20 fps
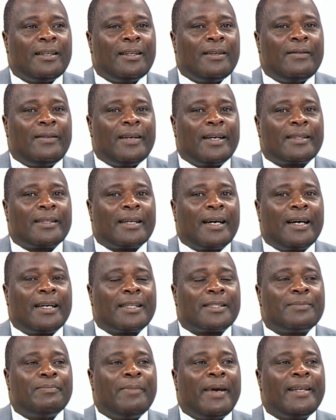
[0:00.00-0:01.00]
that
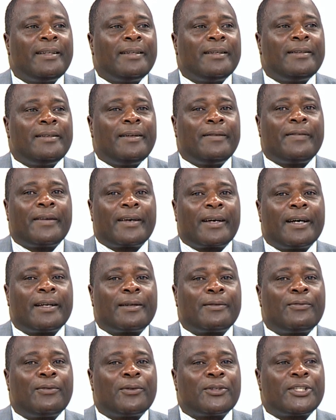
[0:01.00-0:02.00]
has made it
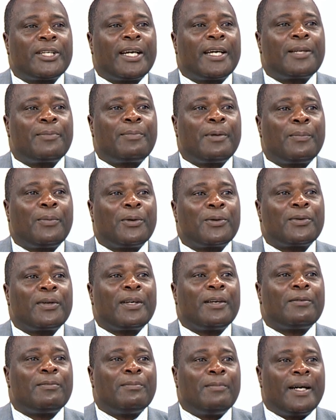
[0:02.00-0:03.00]
difficult for church people to
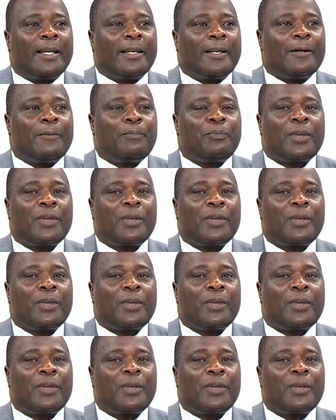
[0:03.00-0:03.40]
give money.